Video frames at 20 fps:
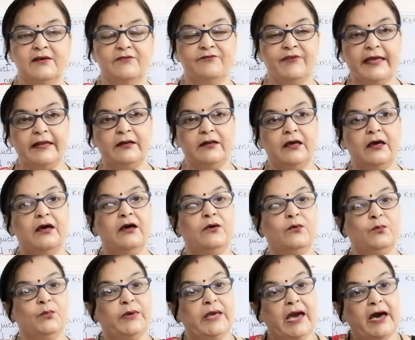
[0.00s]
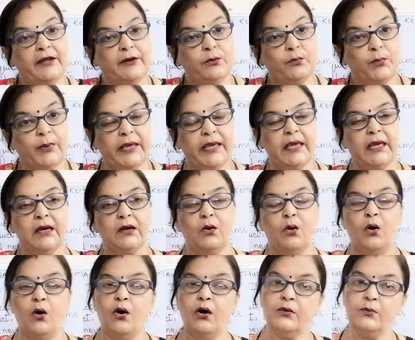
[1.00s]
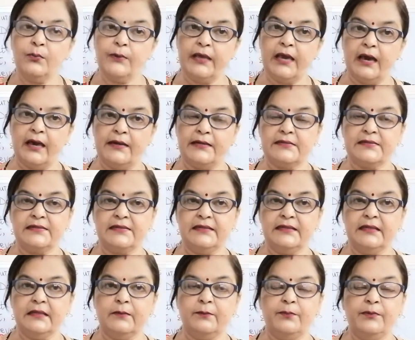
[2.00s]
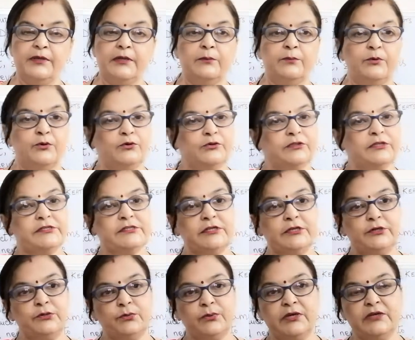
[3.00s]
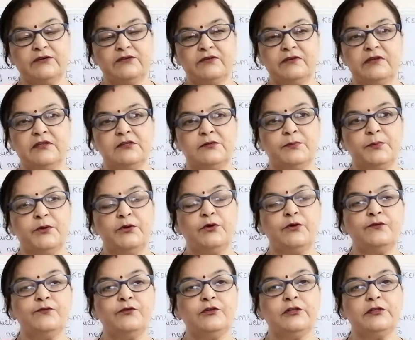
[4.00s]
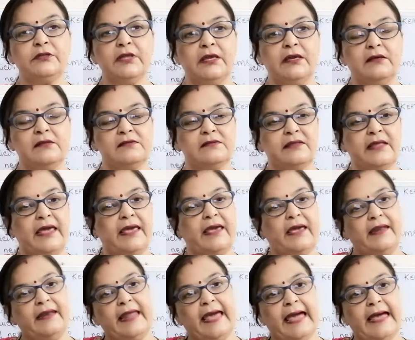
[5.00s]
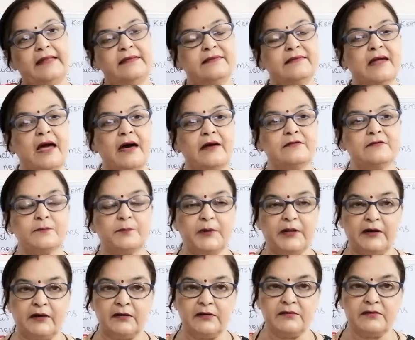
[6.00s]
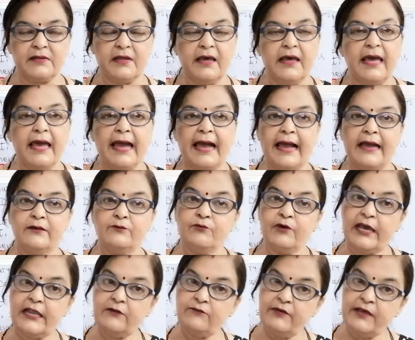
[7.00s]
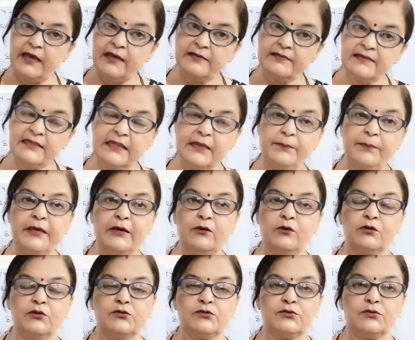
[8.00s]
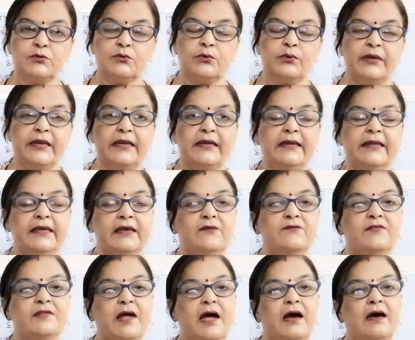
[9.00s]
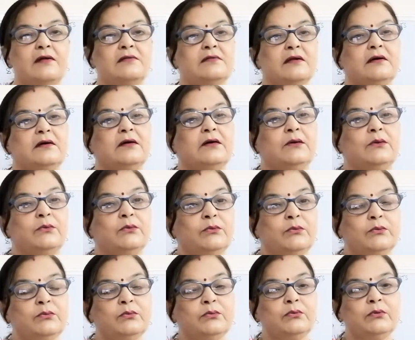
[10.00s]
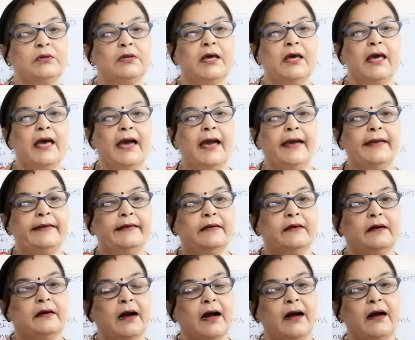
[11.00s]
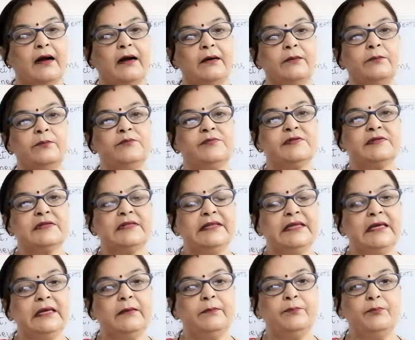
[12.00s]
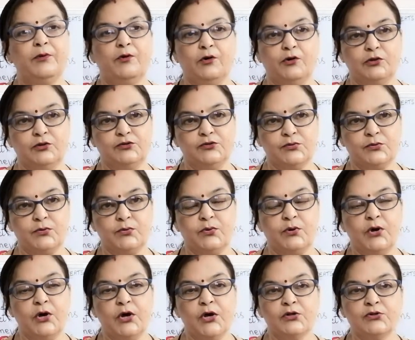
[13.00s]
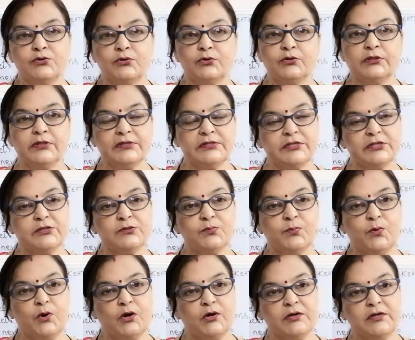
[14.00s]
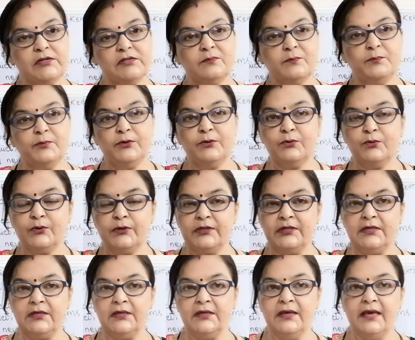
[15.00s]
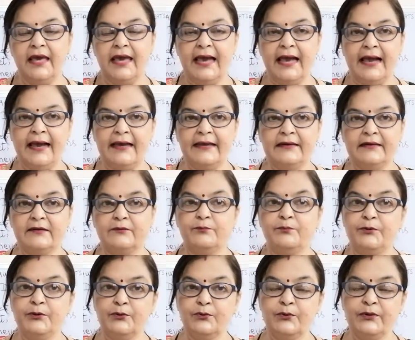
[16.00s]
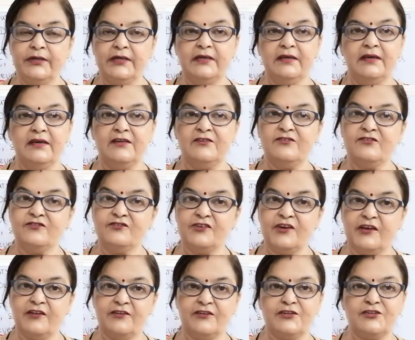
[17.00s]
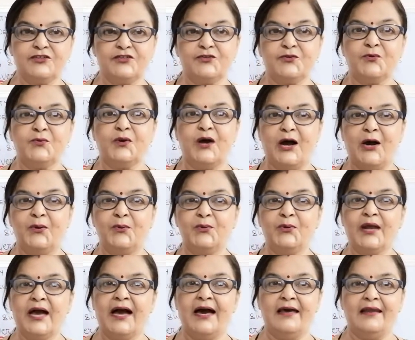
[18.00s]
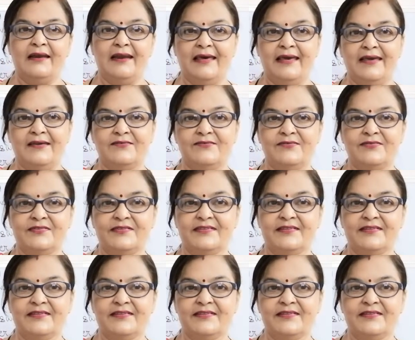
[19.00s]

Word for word: when we are awake or we are asleep, in both the situations, beautiful things, they enhance our spirits. And while we are sleeping also, it gives us a cool and a calm sleep also. So this is what is beauty and beauty is cherished throughout our lives.